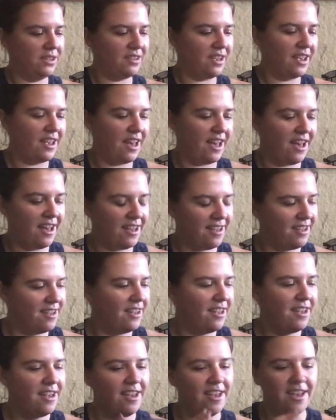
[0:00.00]
I got.
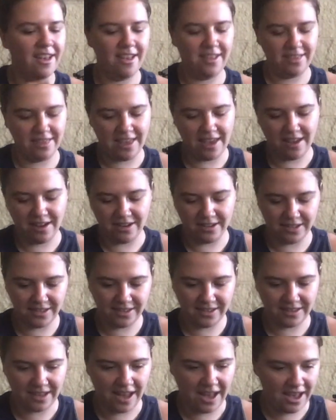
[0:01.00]
They are
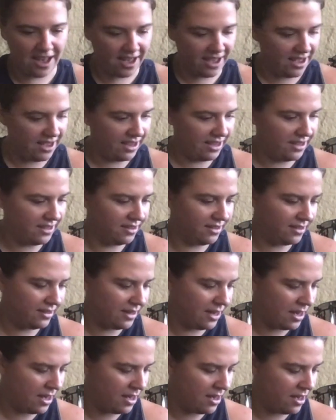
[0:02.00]
size
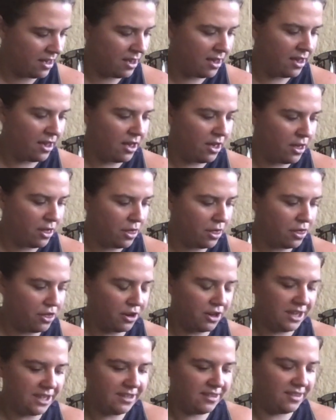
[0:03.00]

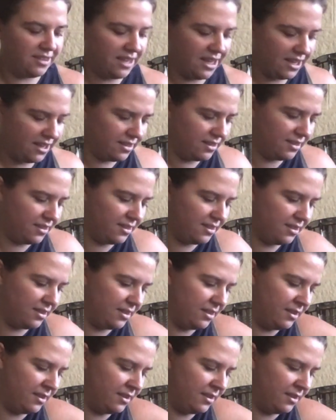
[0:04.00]
36.